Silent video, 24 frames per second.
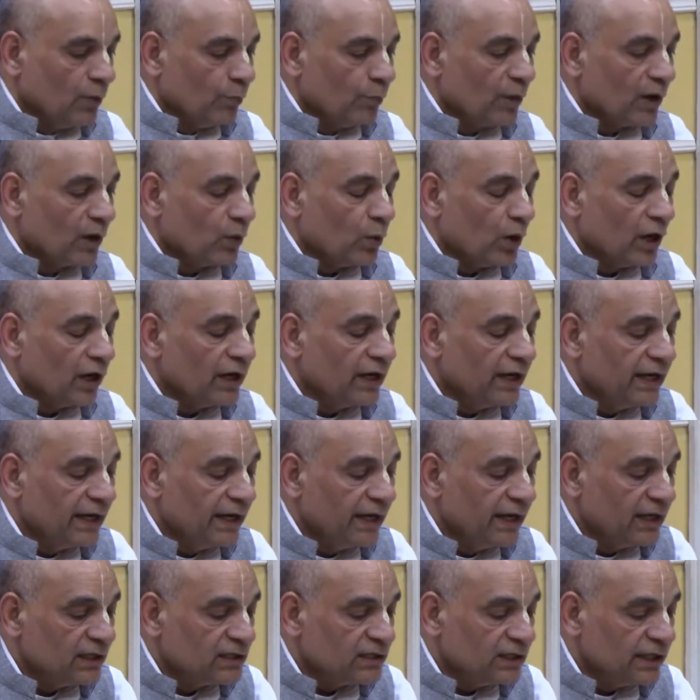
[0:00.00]
But what
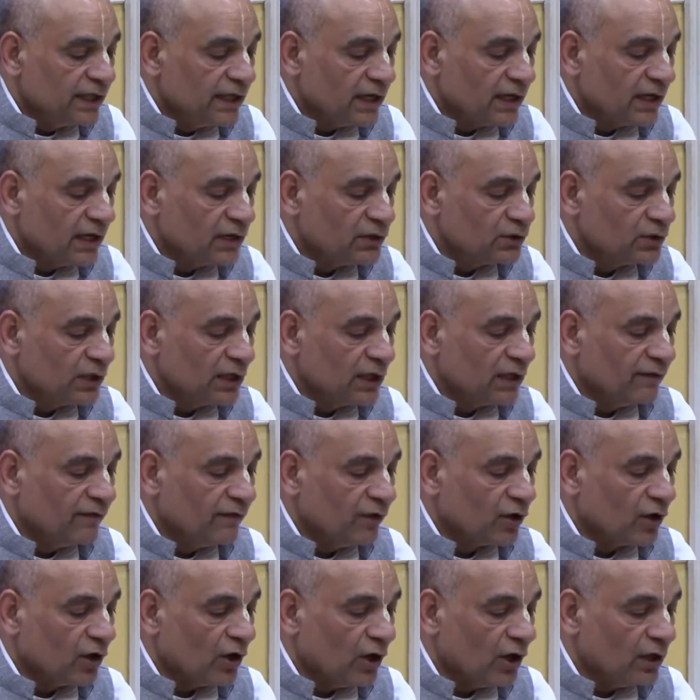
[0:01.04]
need is there, Arjuna,
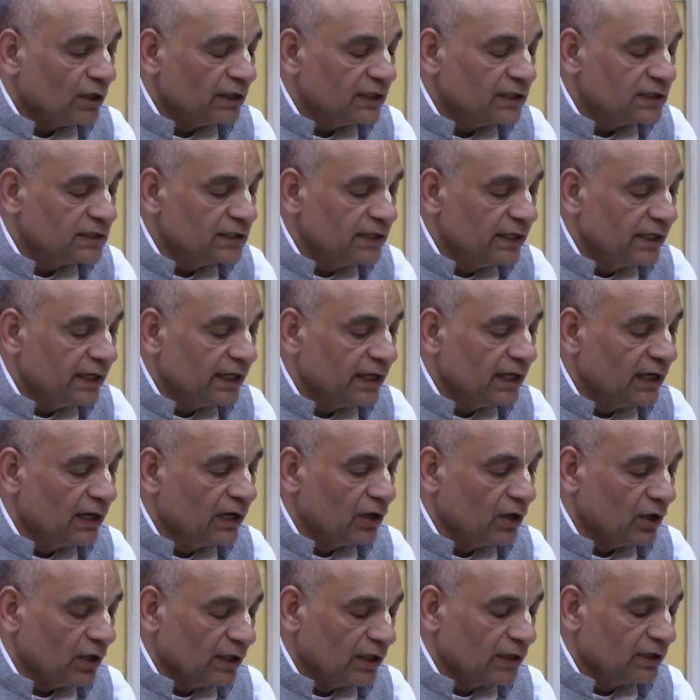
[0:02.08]
for all this detailed
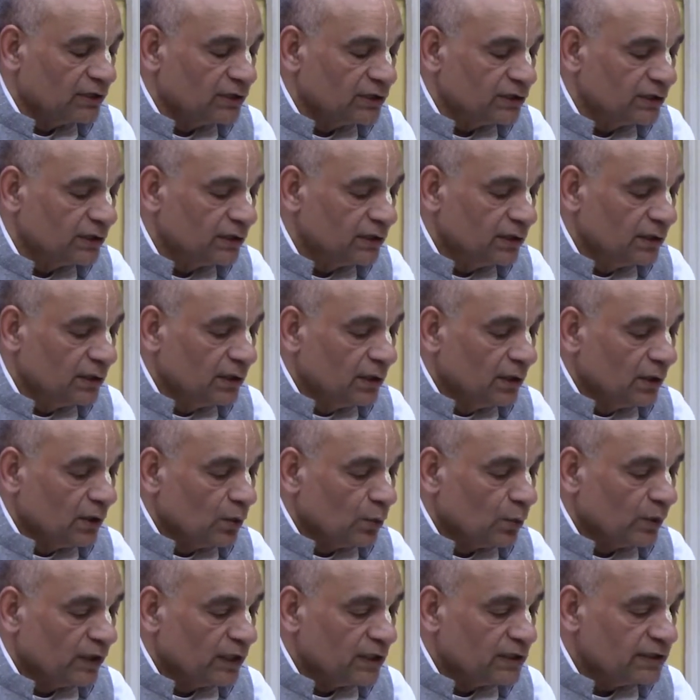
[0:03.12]
knowledge?
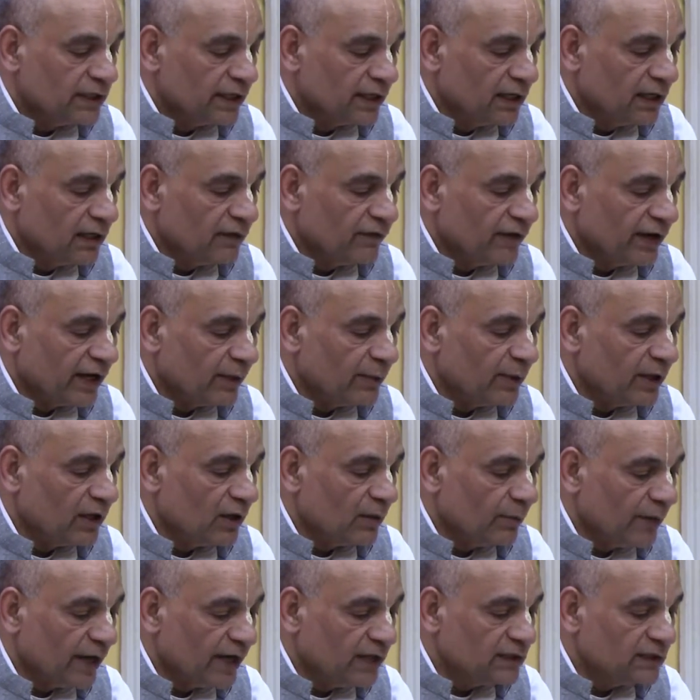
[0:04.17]
With a single fragment
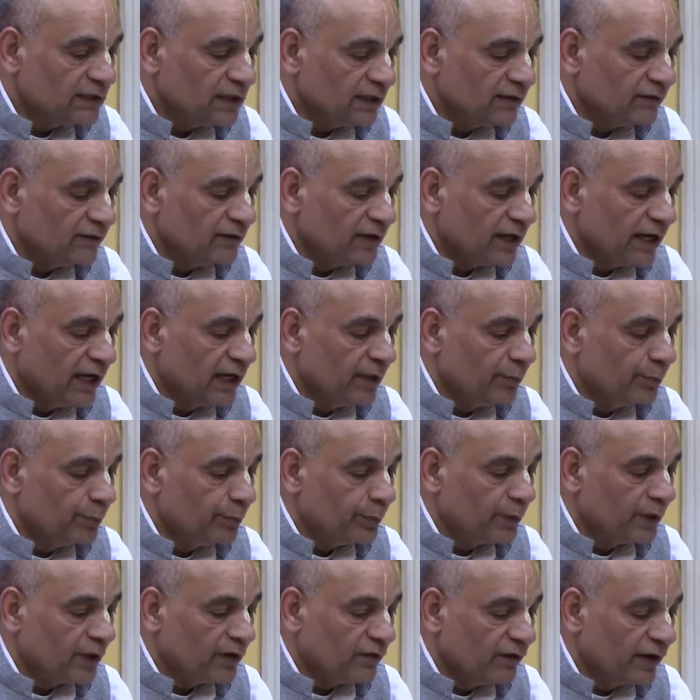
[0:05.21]
of myself, I
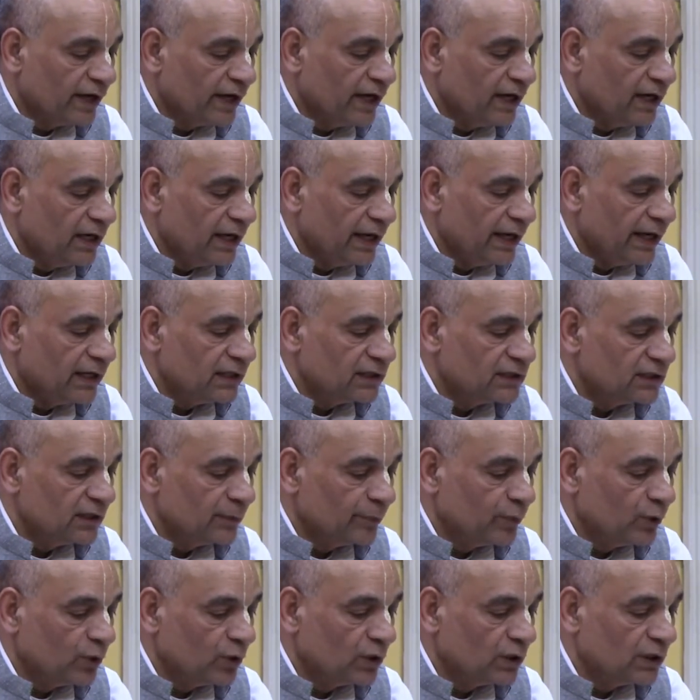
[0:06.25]
pervade and
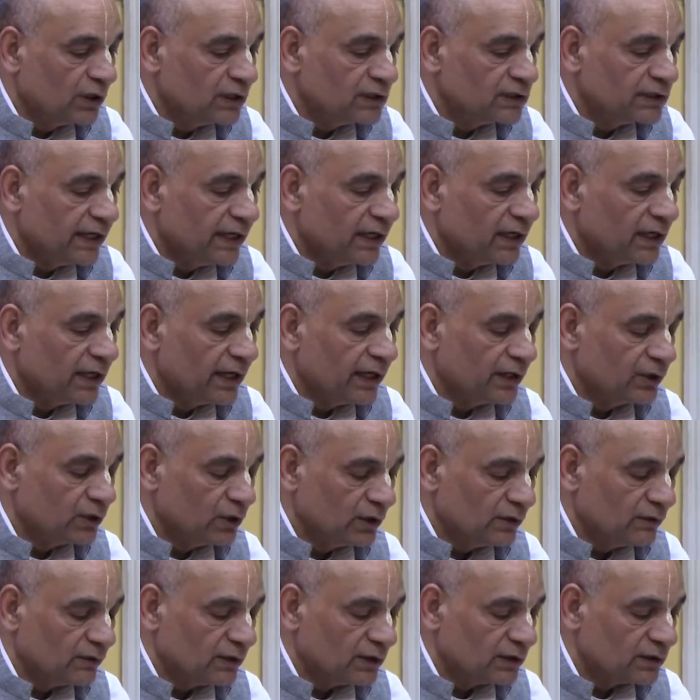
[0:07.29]
support this entire
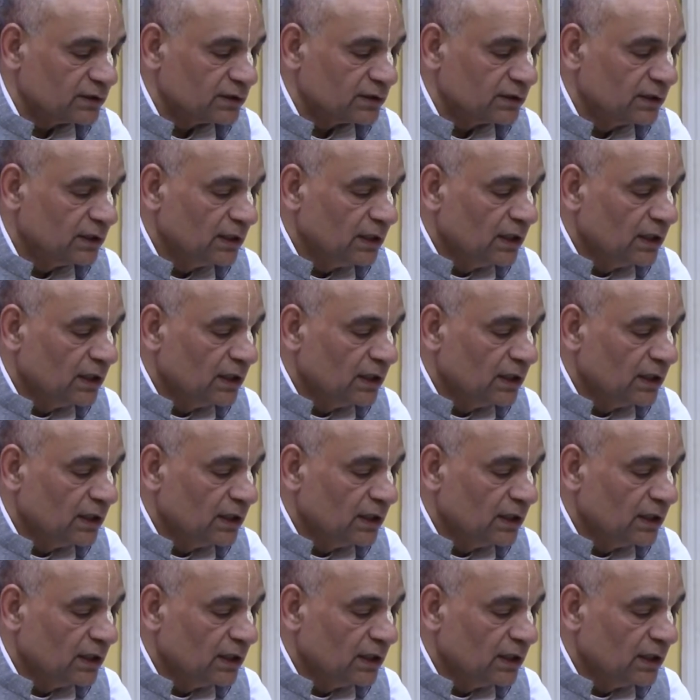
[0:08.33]
universe.